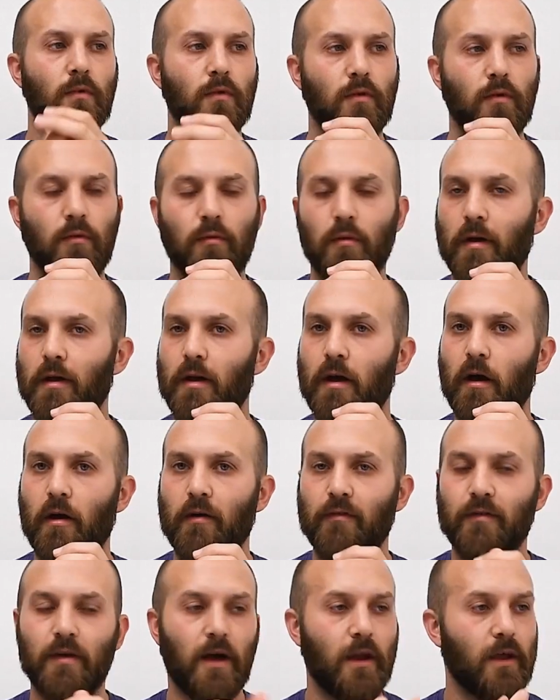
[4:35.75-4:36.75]
So right now
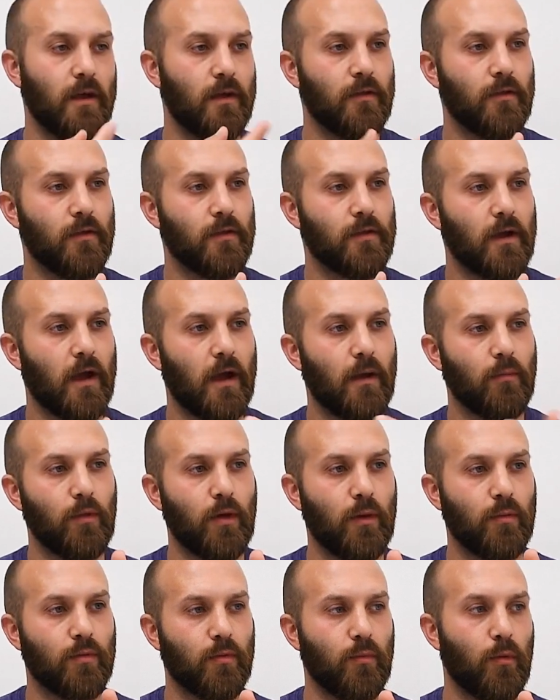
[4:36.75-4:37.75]
I've got it in the
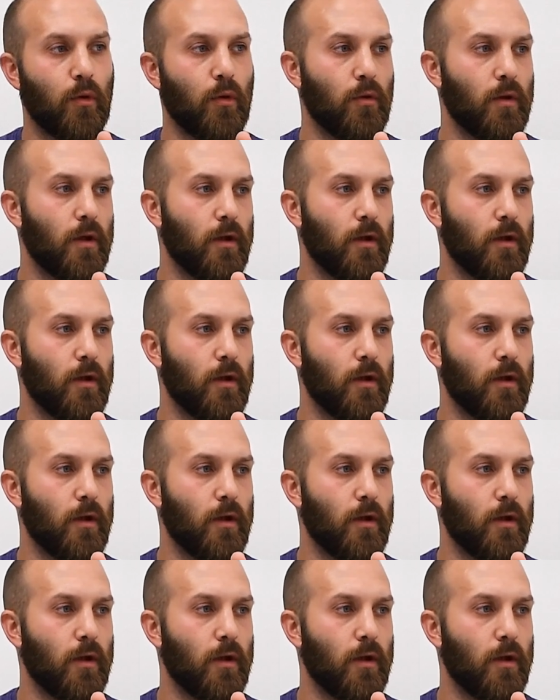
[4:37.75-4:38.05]
time-lapse mode.